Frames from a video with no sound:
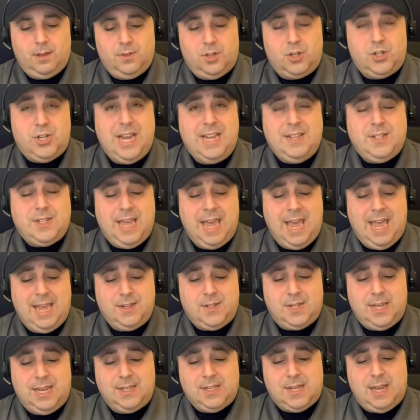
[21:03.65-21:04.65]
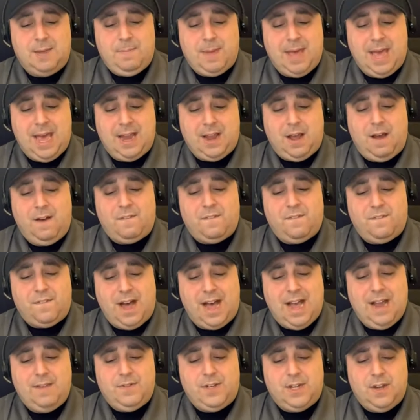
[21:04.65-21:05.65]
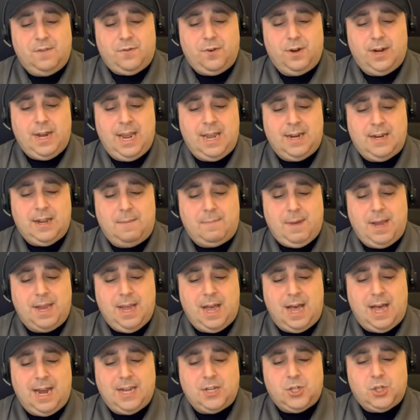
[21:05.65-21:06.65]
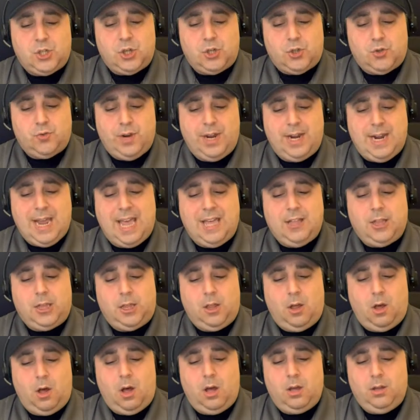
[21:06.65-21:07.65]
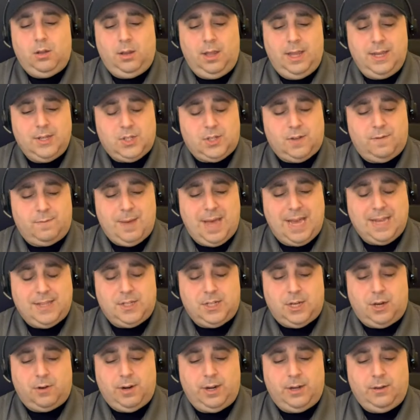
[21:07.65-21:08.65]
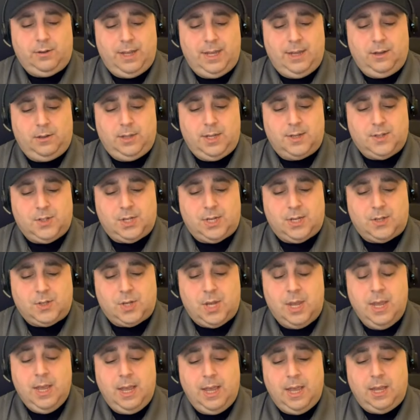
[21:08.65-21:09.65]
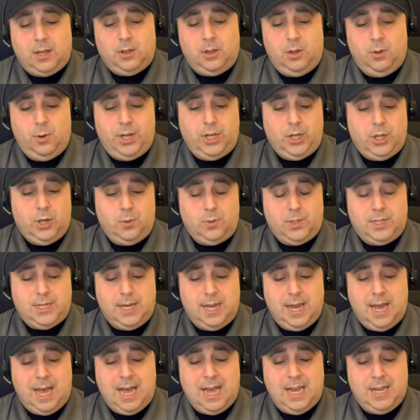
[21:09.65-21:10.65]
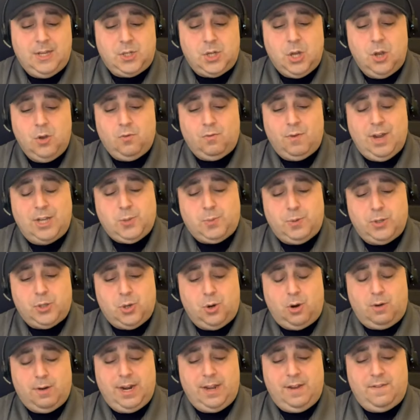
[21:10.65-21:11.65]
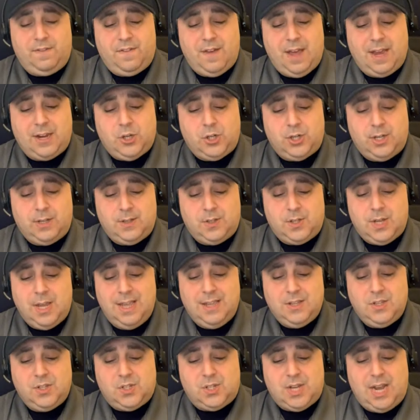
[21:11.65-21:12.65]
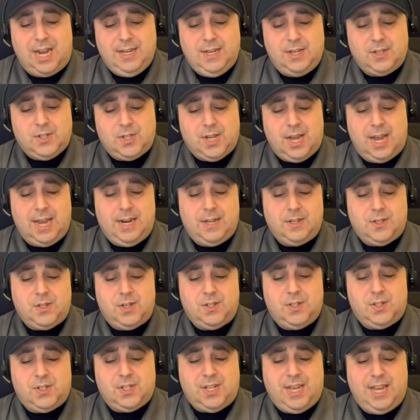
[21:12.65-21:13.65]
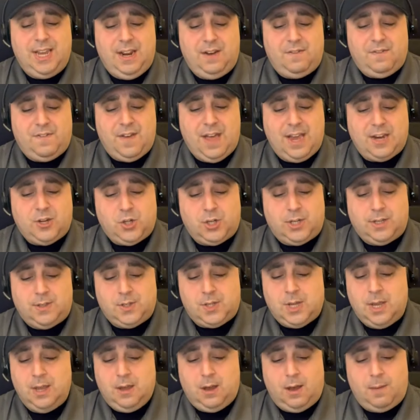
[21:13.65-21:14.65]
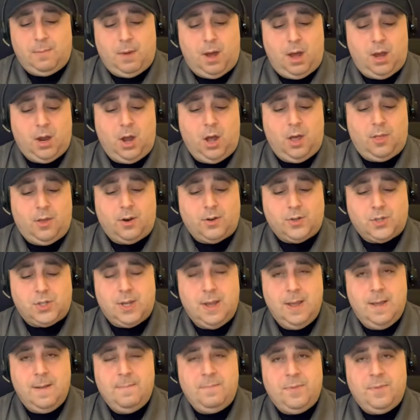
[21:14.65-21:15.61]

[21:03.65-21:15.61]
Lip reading: The Jase case is a pack of five different antibiotics to treat a long list of bacterial illnesses, including UTIs, respiratory infections, sinusitis, skin infections, among others.